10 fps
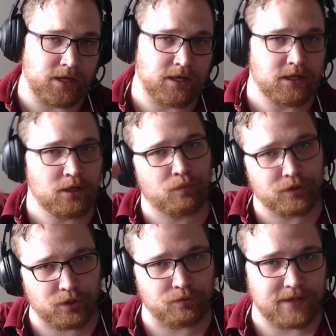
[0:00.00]
and it
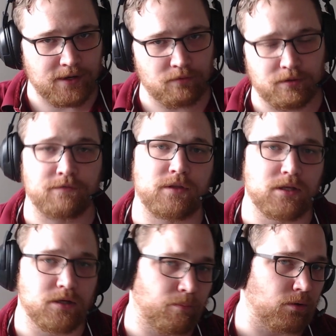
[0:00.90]
would go down if
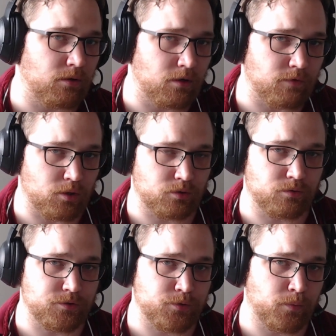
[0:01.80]
the number of
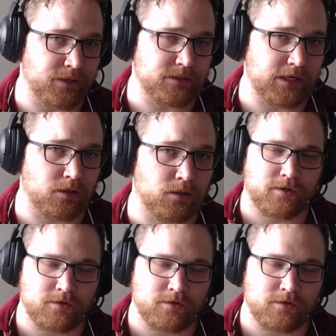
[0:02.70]
articles went down.